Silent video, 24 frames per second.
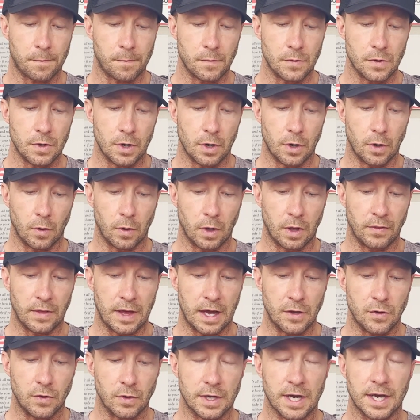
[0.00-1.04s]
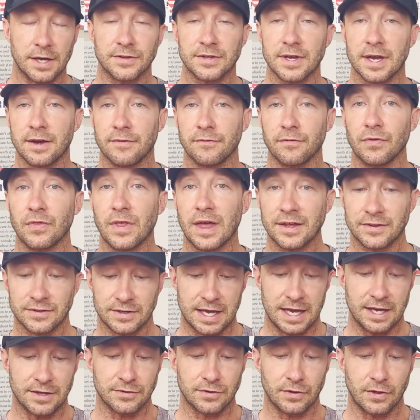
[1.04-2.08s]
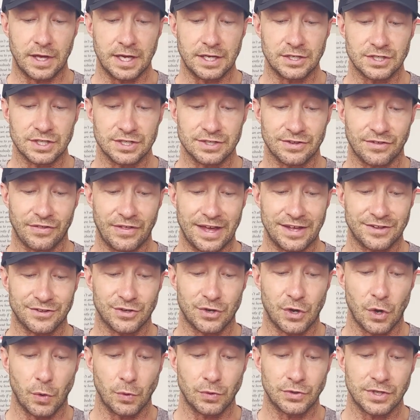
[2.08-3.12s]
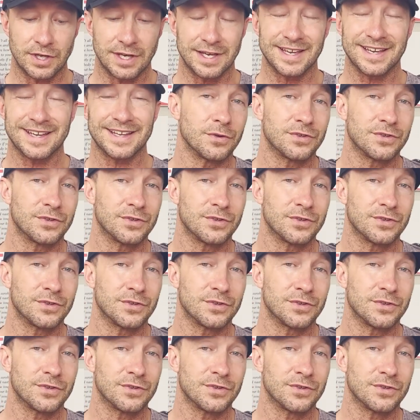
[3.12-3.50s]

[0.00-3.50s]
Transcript: to allow you guys to have less cancellations, less ghosting,